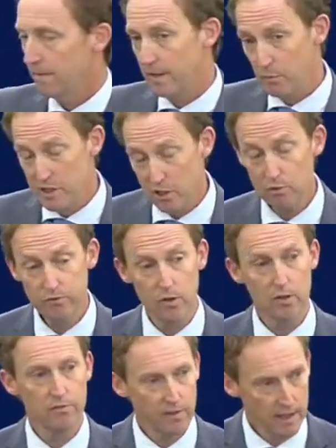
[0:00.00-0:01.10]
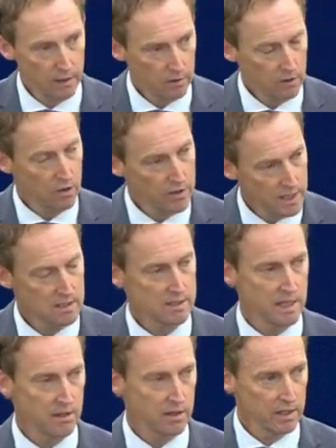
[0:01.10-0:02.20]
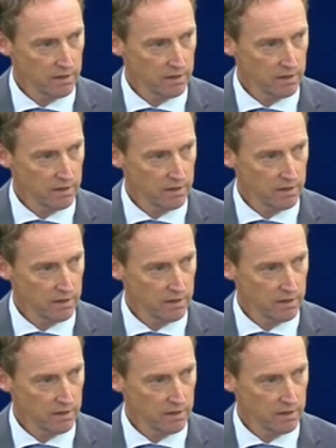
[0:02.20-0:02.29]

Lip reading: that we don't fall foul unnecessarily